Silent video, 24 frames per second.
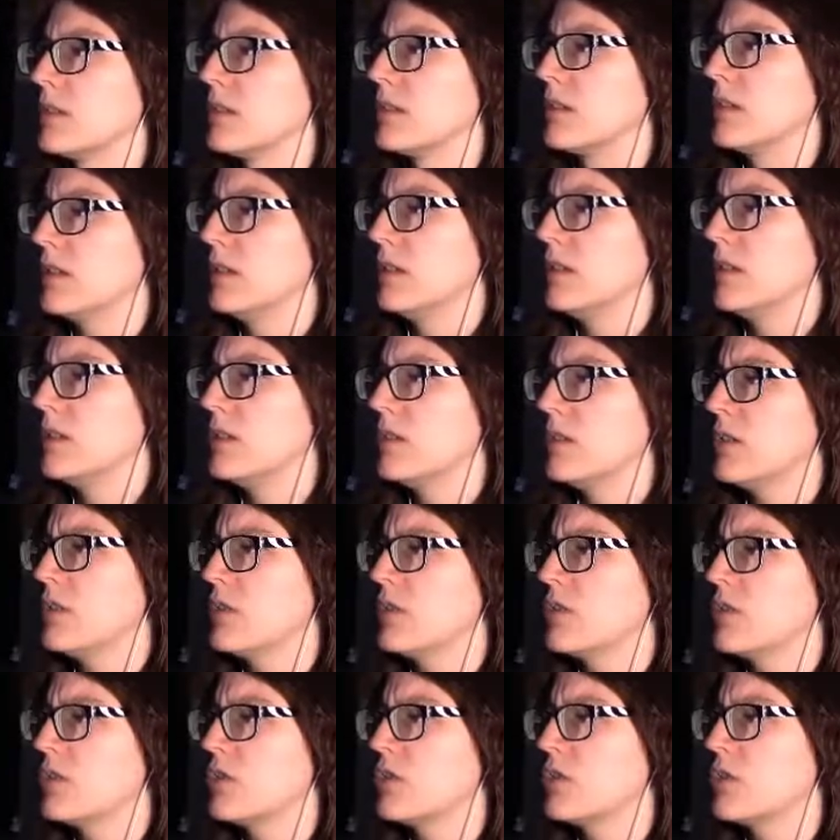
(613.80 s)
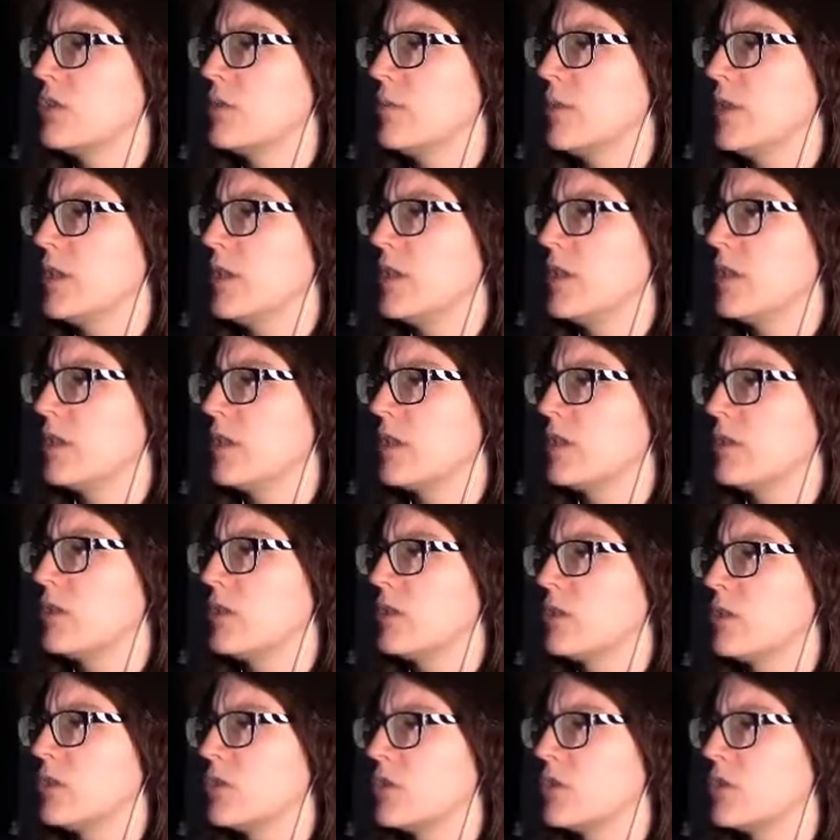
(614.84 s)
Didn't it just show me that I could